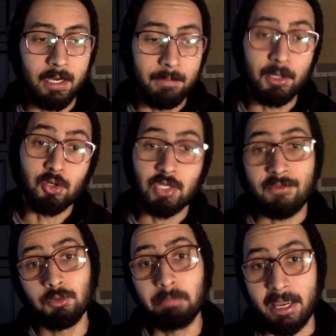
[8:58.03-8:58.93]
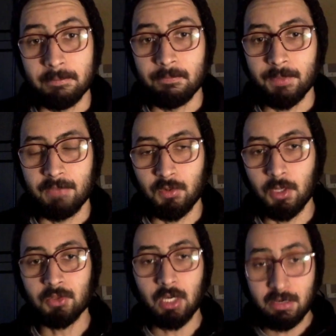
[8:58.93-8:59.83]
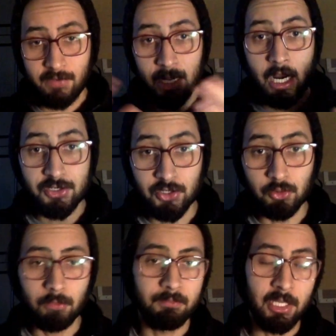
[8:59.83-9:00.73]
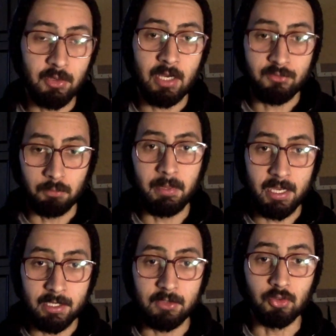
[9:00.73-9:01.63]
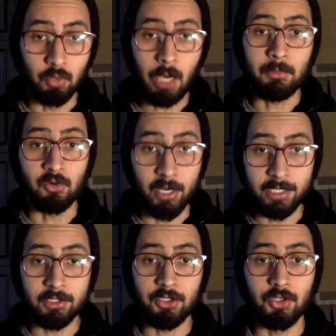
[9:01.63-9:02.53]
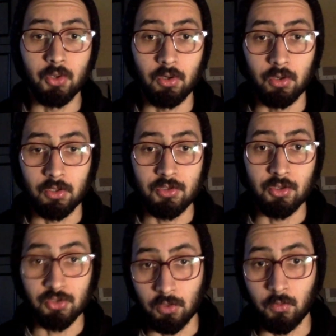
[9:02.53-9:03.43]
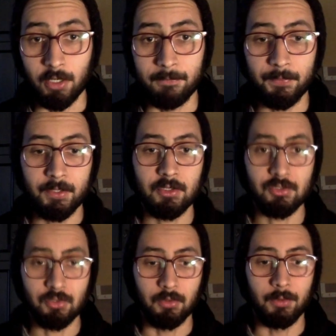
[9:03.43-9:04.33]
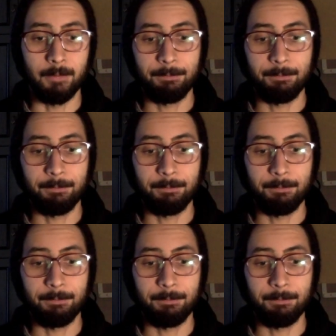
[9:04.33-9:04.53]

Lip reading: Because you have to pay. If you want to have a larger group, then you have to pay to upgrade your software. So